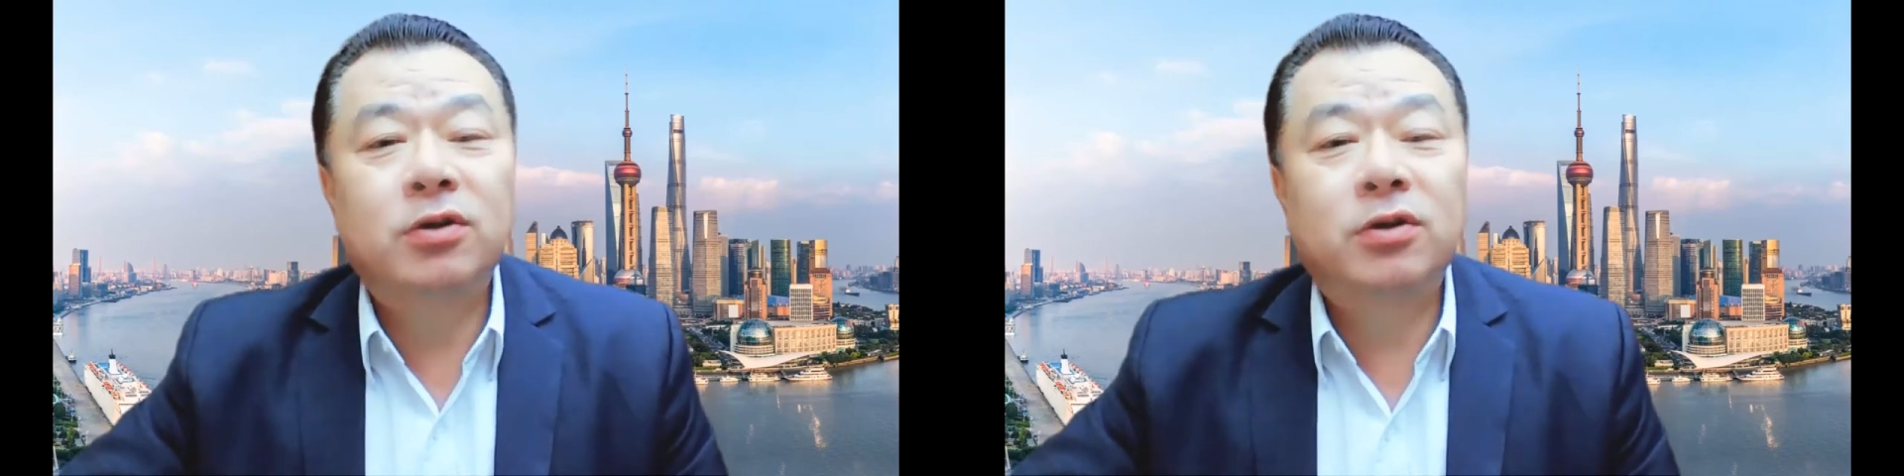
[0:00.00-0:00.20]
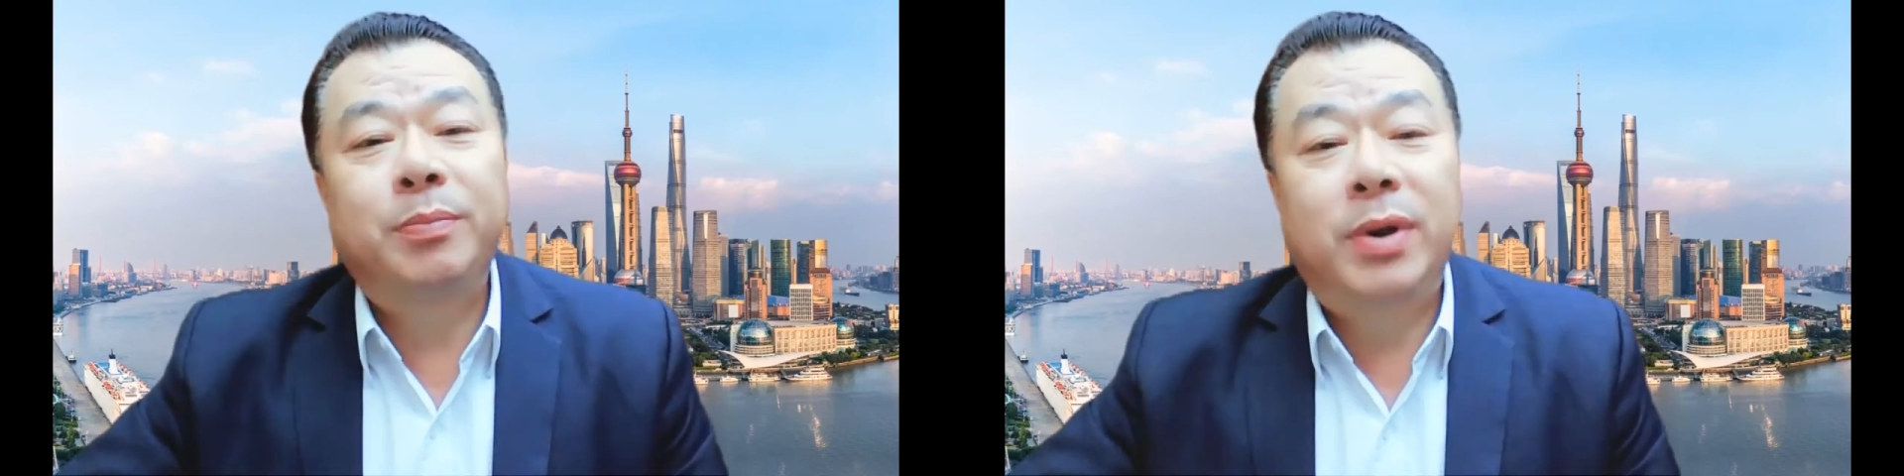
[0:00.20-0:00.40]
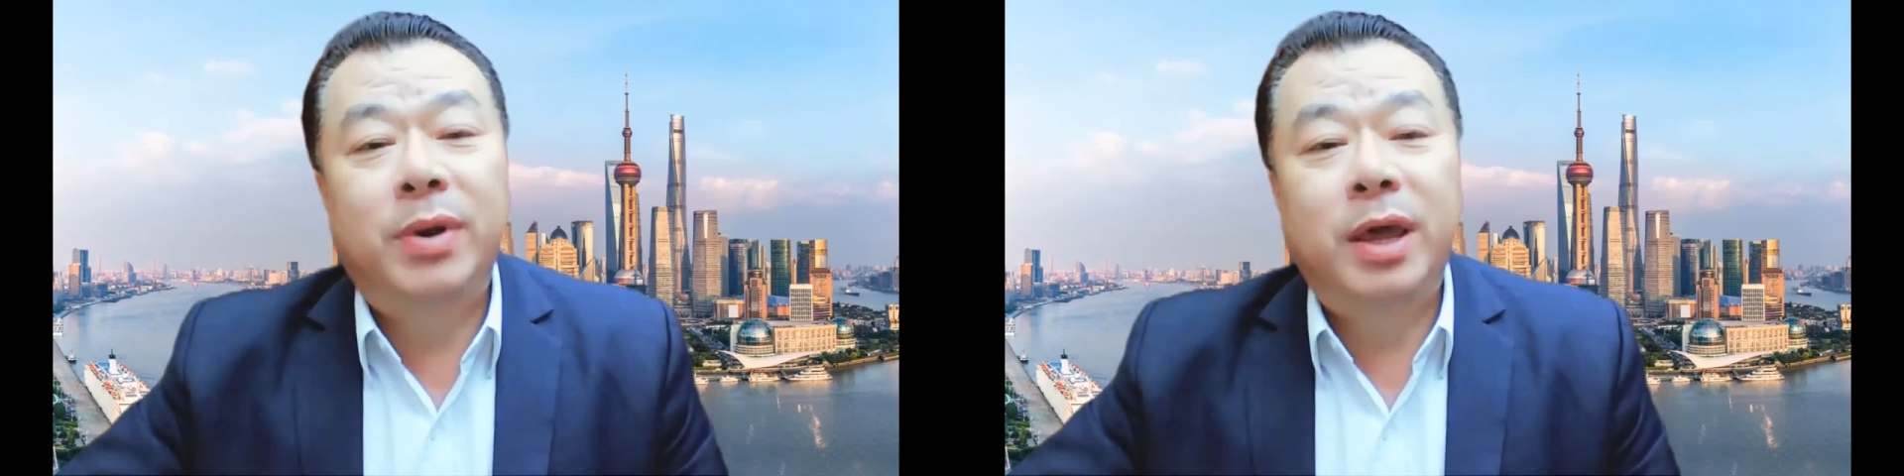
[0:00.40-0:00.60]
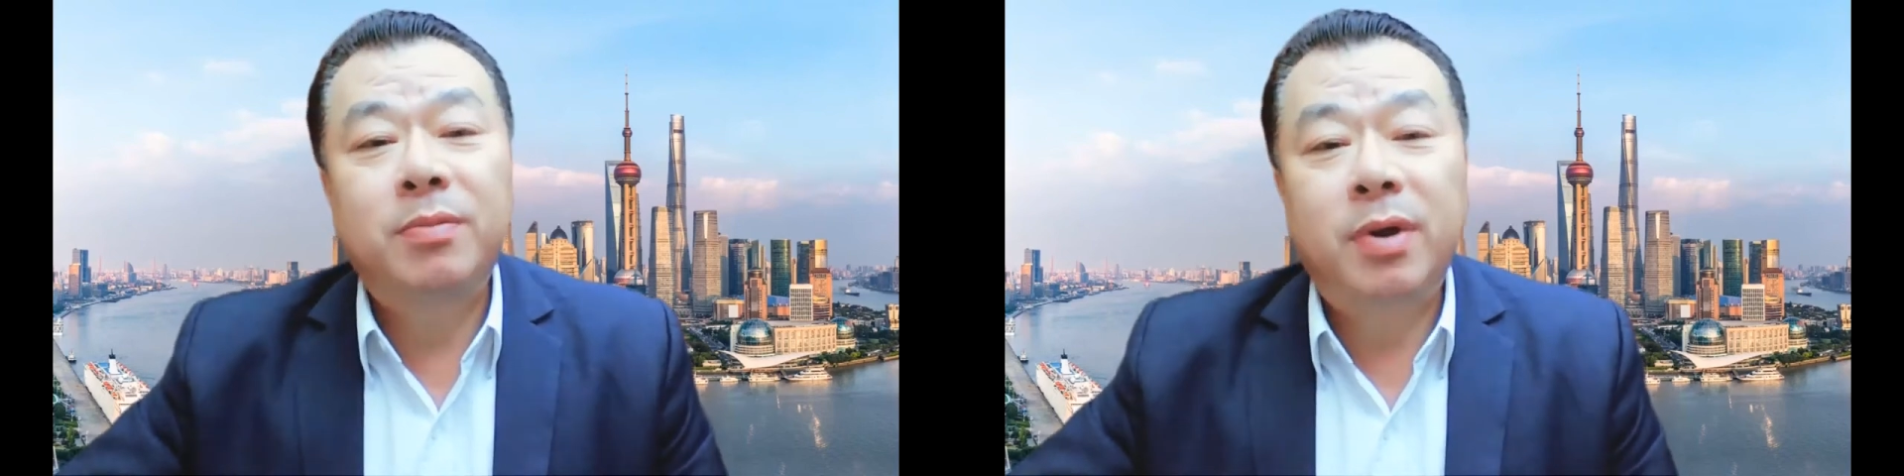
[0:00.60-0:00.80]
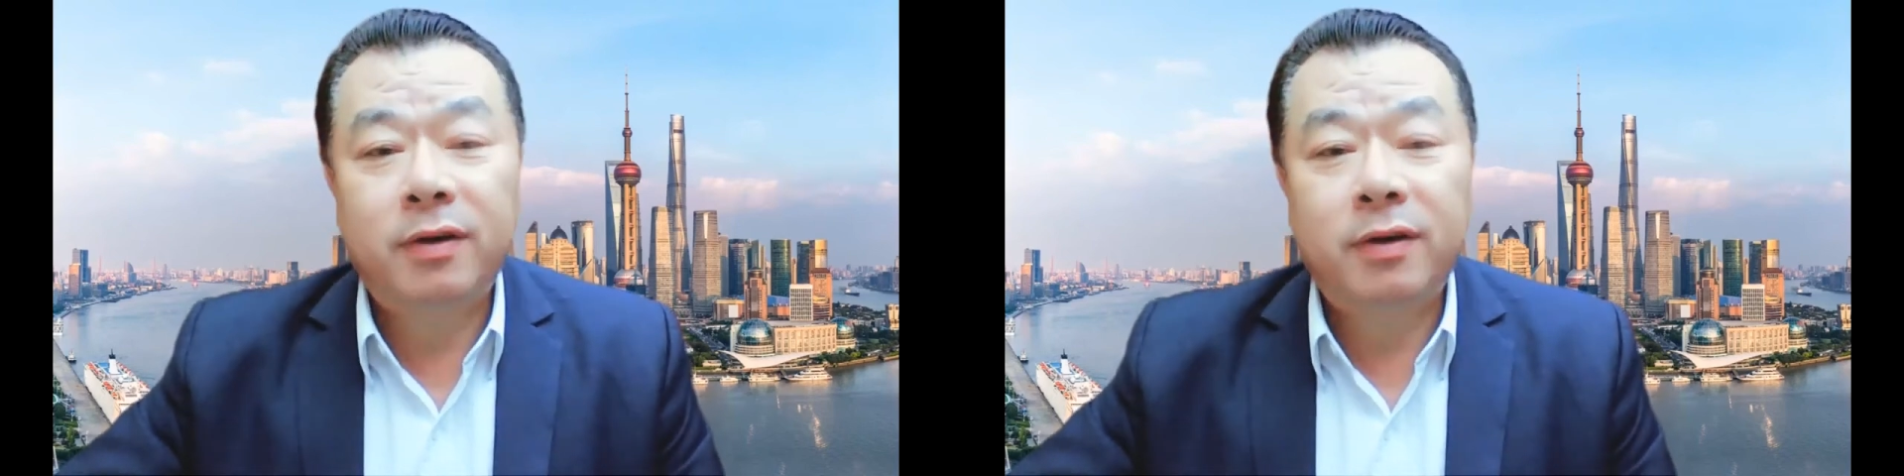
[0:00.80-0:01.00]
blame
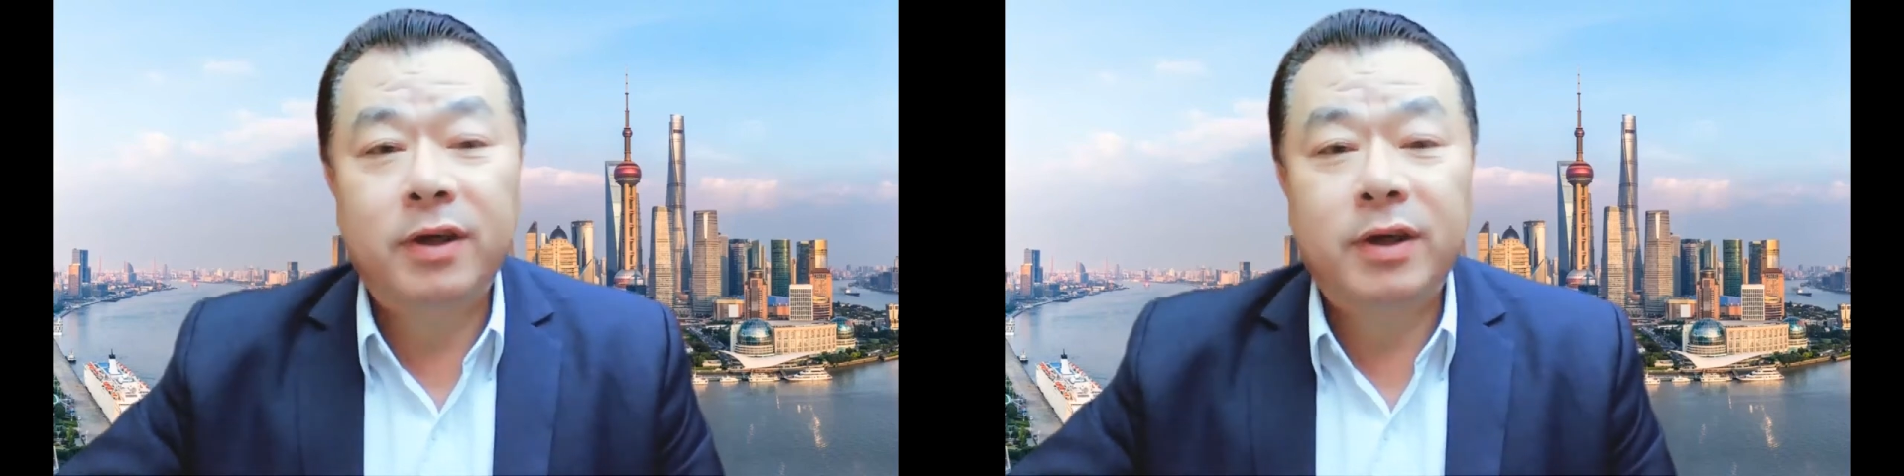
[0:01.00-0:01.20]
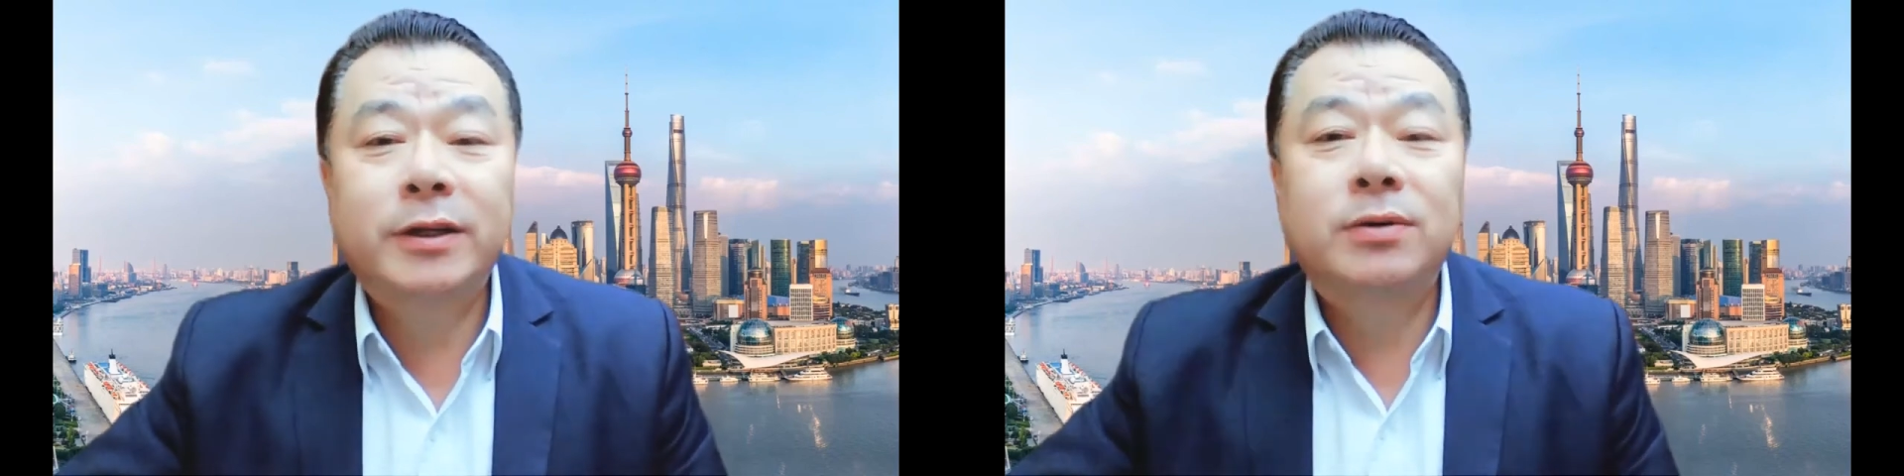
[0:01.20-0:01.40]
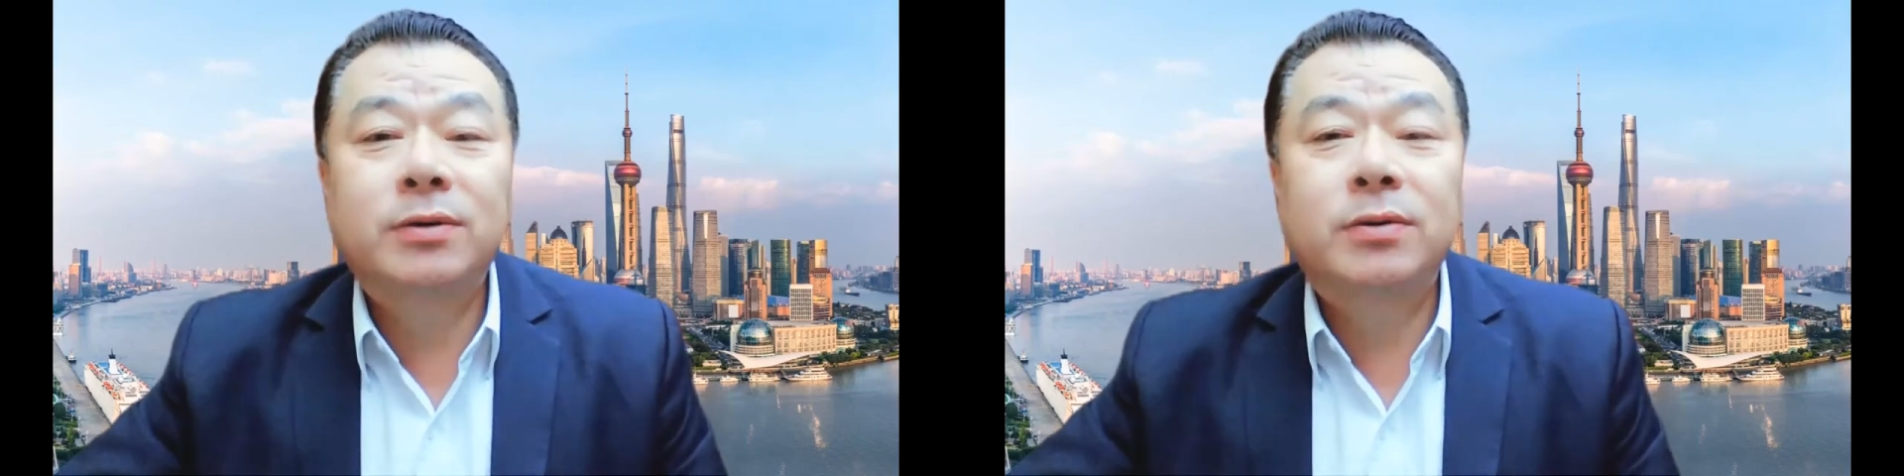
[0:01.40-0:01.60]
on the Chinese crew.